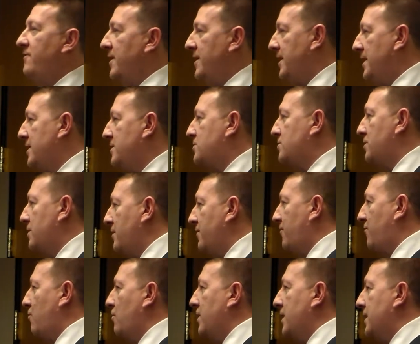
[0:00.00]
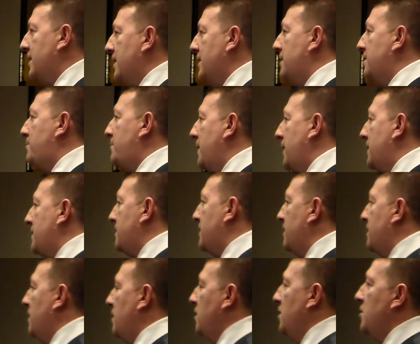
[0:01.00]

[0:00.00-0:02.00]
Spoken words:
financially free and independent,